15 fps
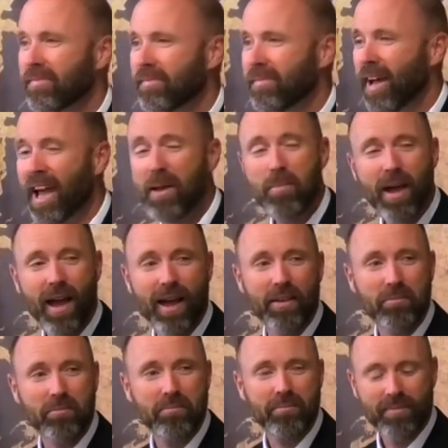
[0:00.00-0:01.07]

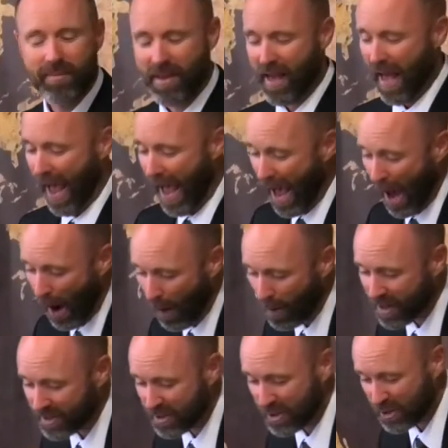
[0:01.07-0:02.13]
Amen. Hell
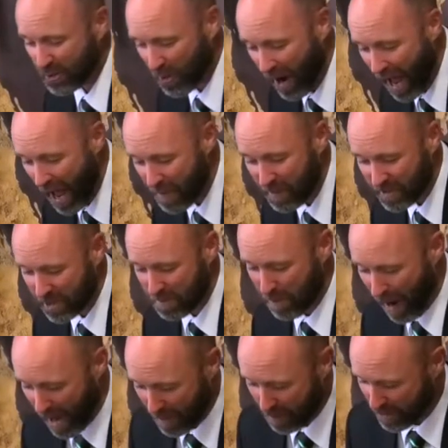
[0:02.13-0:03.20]
is described as a
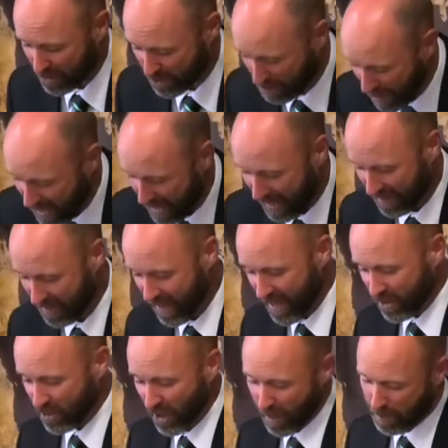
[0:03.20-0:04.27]
bottomless pit,
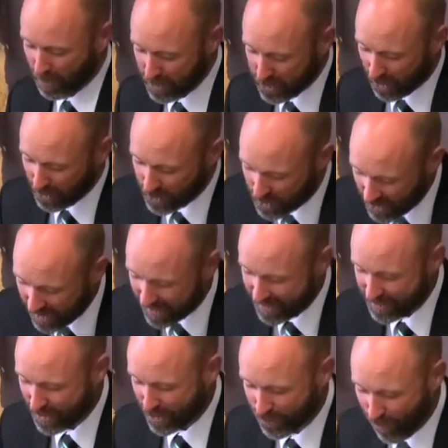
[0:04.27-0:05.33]
so that puts our
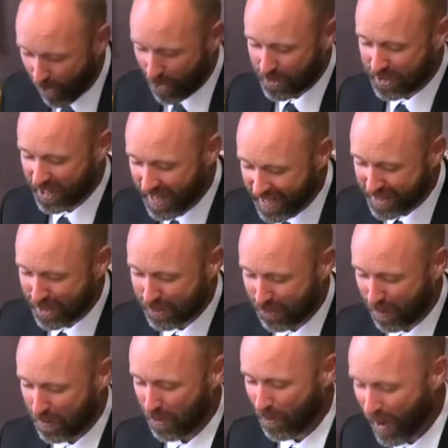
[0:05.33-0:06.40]
sins as far as the east is
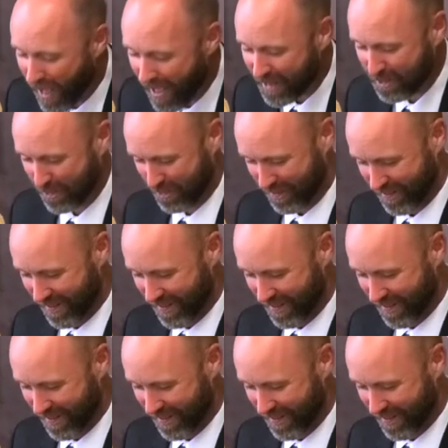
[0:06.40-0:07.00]
from the west.